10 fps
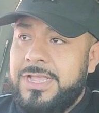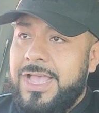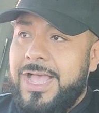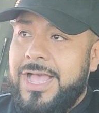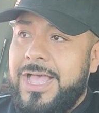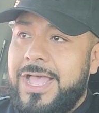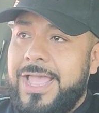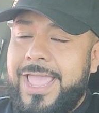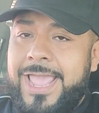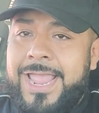
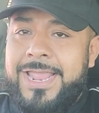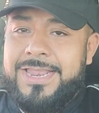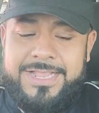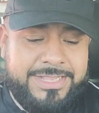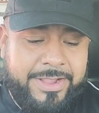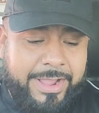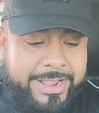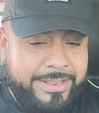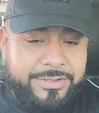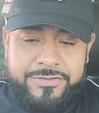And I
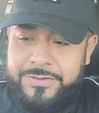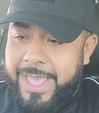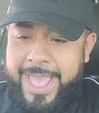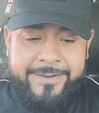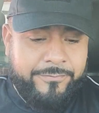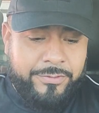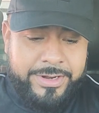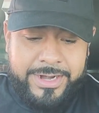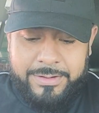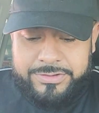used to have
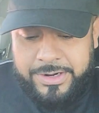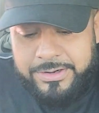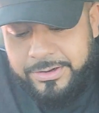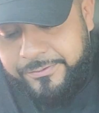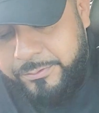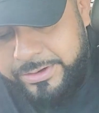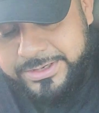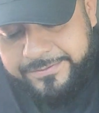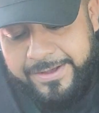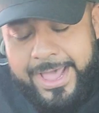one, and I was trying to look for one,
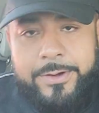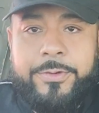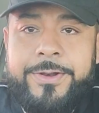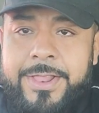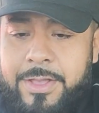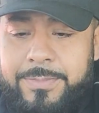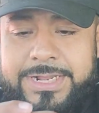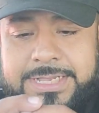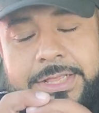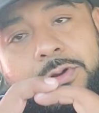see if I had one. But
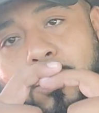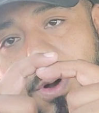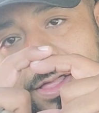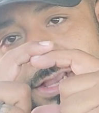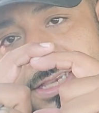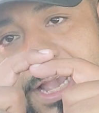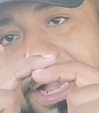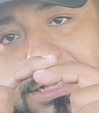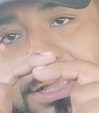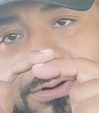it's a little
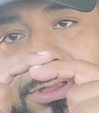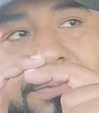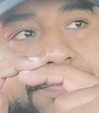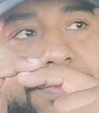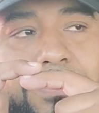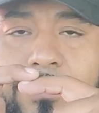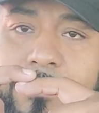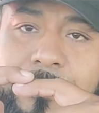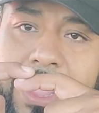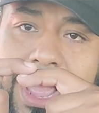wallet-sized little
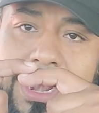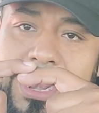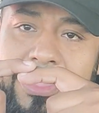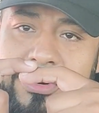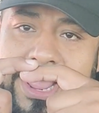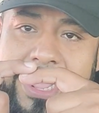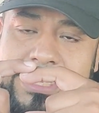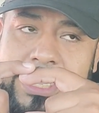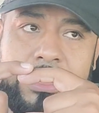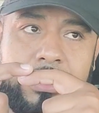leather
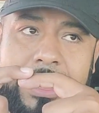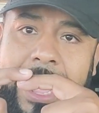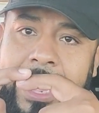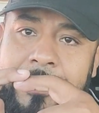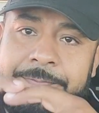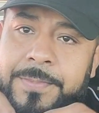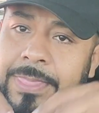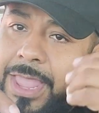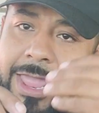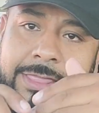case that you get,
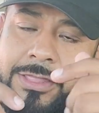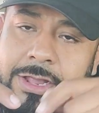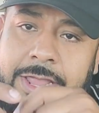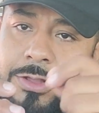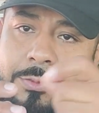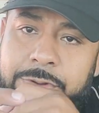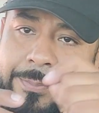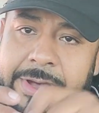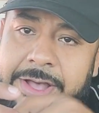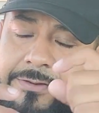and you
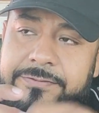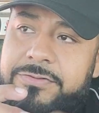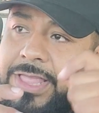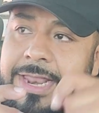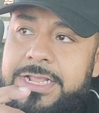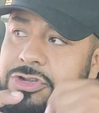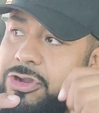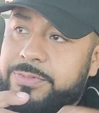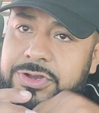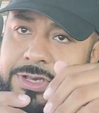rip off daily
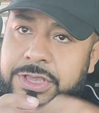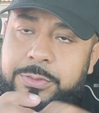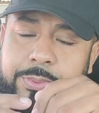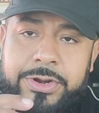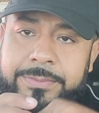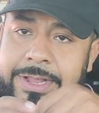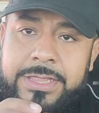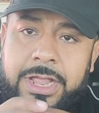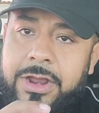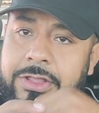scriptures and you put them in
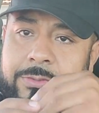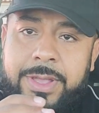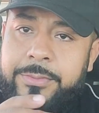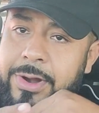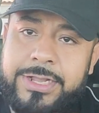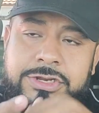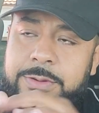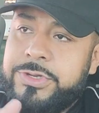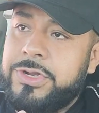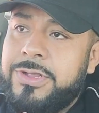there and you memorize
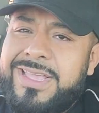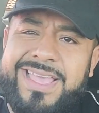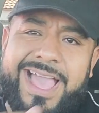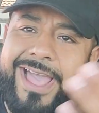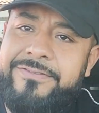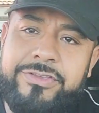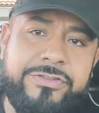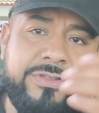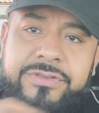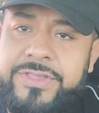scripture. I used
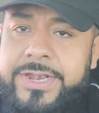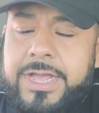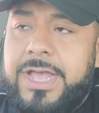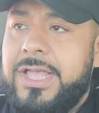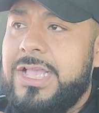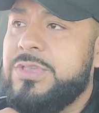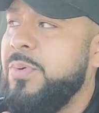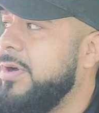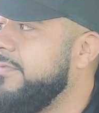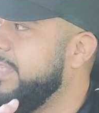to use it as
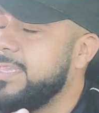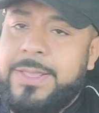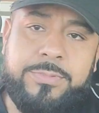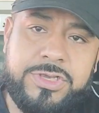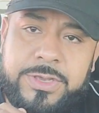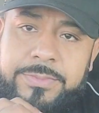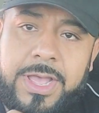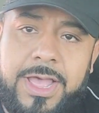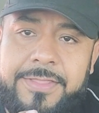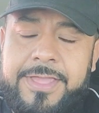part of discipleship
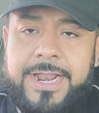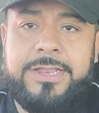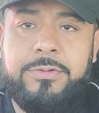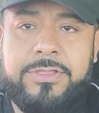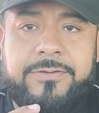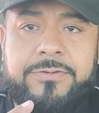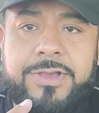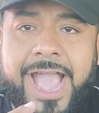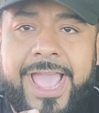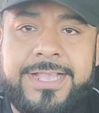that I did with a few
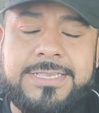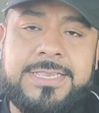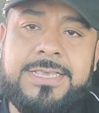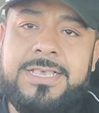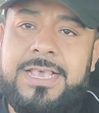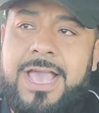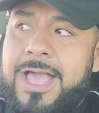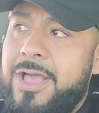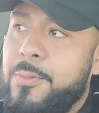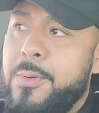guys,
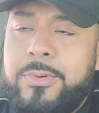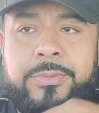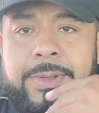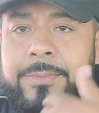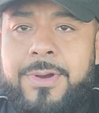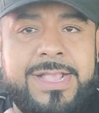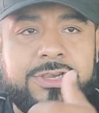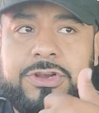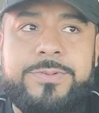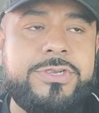where we would memorize
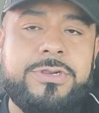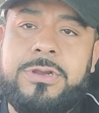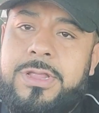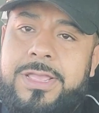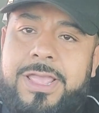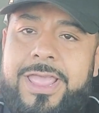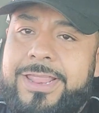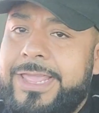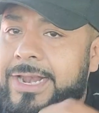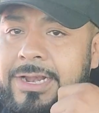scripture
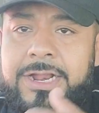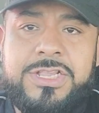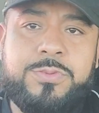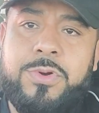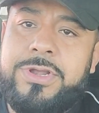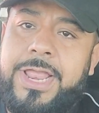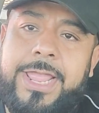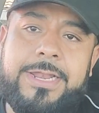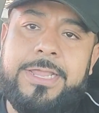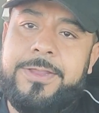and get into his word
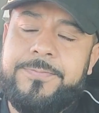daily.